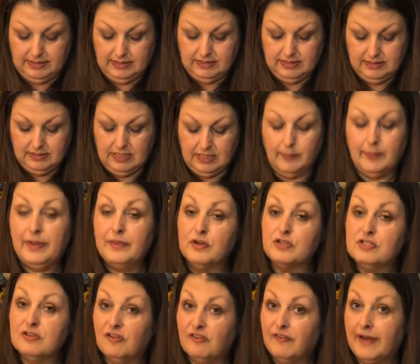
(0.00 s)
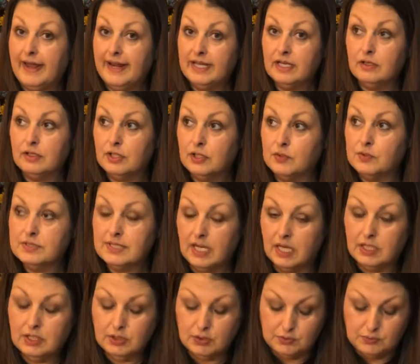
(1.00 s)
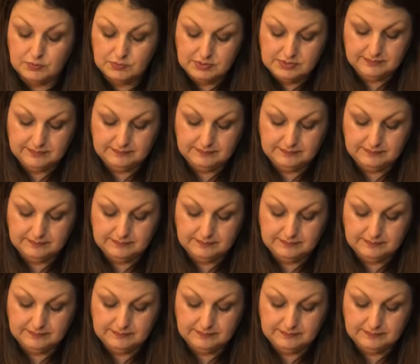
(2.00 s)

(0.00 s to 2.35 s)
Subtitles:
That way there's no fighting on who's got whose.